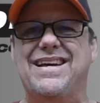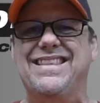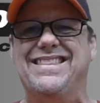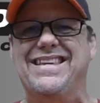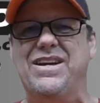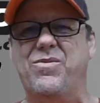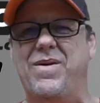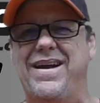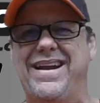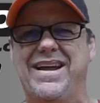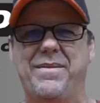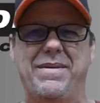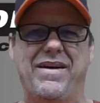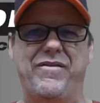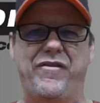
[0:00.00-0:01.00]
I think, right
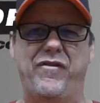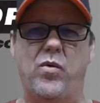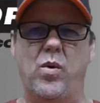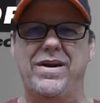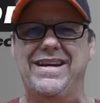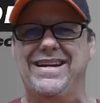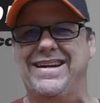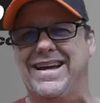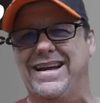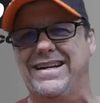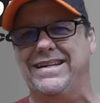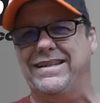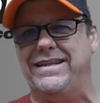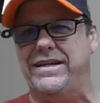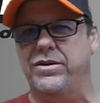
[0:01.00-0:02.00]
at about
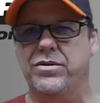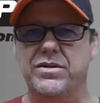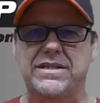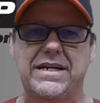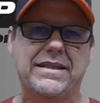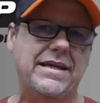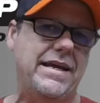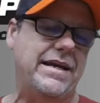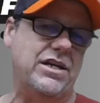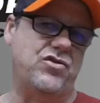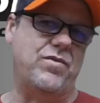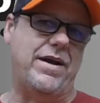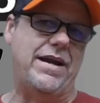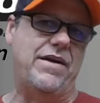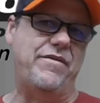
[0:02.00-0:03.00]
49 liters, I think.
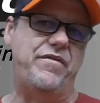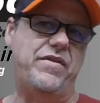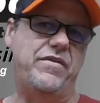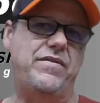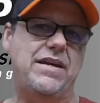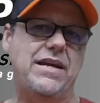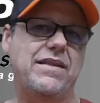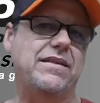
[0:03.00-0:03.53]
It's right at 50, I